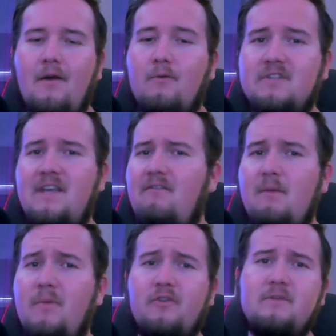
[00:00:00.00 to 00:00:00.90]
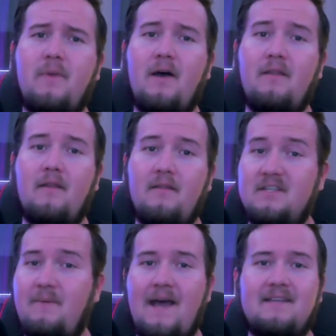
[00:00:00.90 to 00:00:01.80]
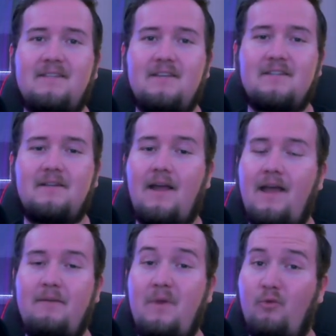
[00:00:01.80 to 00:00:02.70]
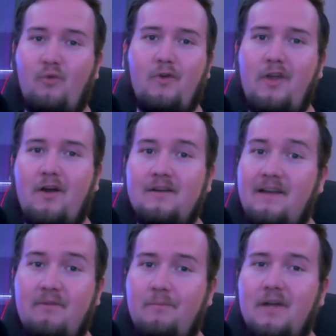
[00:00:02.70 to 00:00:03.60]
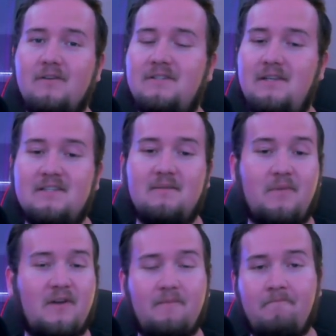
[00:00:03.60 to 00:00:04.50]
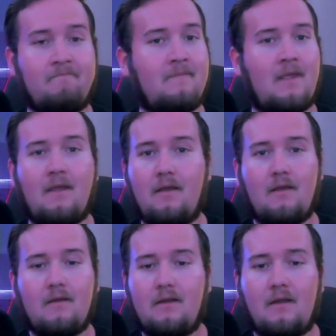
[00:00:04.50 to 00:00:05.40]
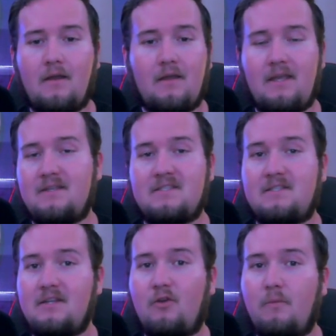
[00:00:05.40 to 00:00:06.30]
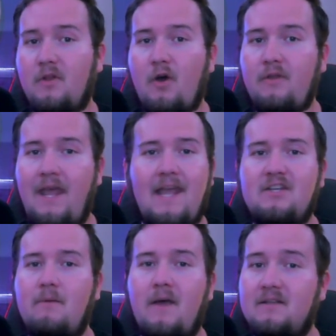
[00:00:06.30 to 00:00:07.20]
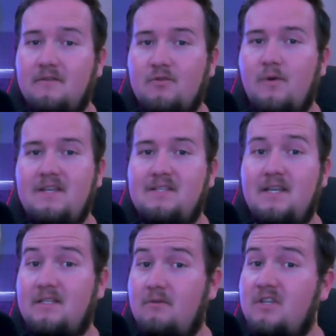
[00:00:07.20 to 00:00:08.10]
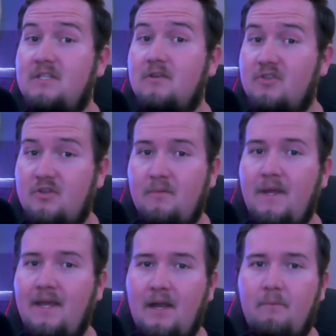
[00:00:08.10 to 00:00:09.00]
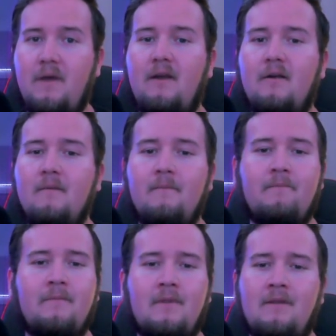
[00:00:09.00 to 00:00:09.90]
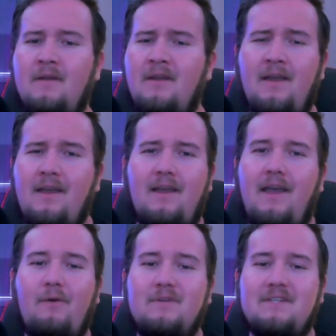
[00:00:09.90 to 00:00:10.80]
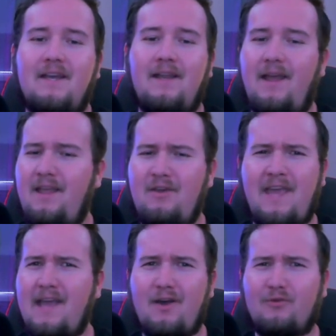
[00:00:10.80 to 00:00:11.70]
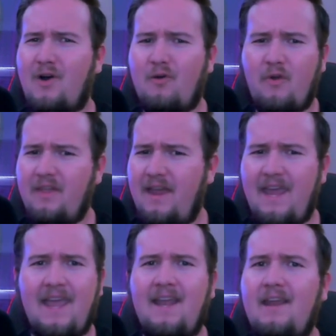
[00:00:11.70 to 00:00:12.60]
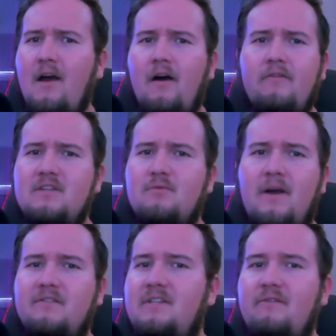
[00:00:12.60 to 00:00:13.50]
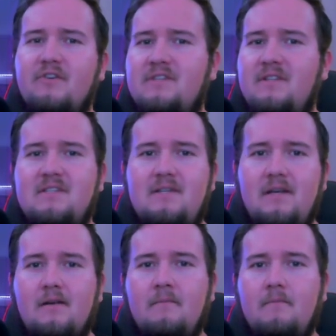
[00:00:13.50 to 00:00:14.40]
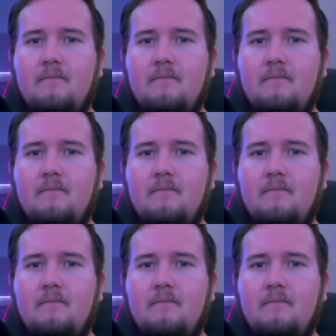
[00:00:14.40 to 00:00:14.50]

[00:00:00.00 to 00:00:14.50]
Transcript: We'll see if he builds upon this past season. It'd be really hard to have a better season, but he's still below the age apex of 26, so he still should be getting better. And once again, you can't go wrong with any of these wide receivers in this tier.